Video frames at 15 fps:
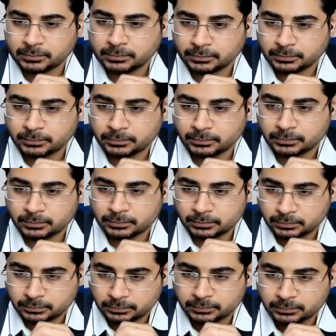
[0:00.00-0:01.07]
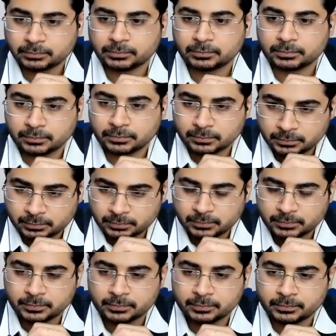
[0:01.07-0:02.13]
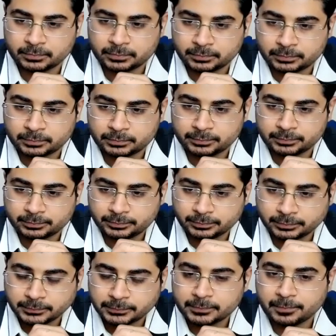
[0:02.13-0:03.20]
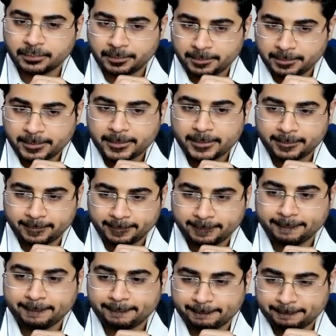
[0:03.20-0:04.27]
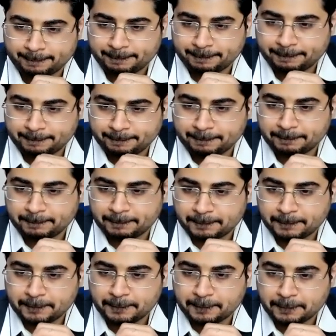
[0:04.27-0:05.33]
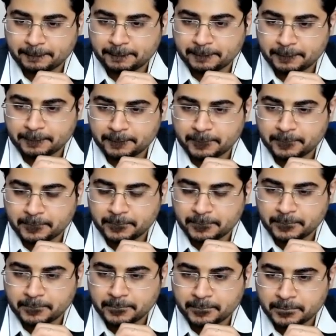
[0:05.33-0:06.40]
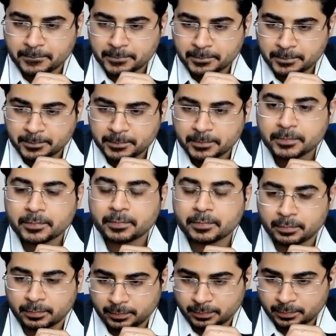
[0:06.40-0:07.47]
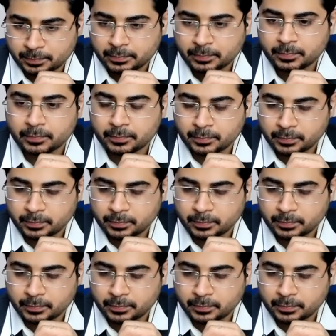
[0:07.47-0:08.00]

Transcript: (not speaking)